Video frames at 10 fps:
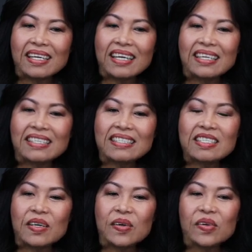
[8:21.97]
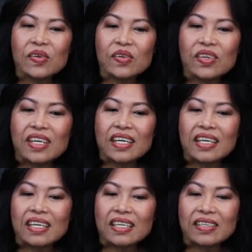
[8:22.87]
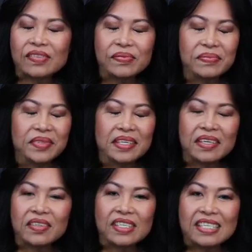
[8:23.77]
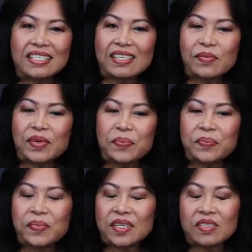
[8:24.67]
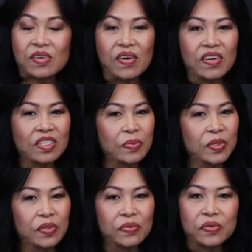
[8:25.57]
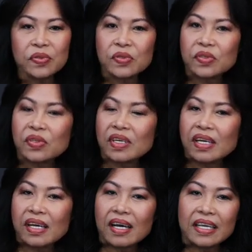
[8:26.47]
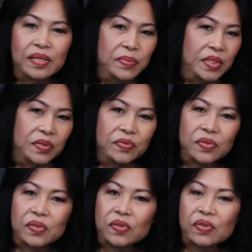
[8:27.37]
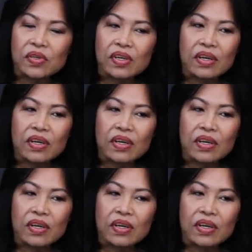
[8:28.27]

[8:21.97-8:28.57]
And so here, and he see my scars beautiful, I am beautiful,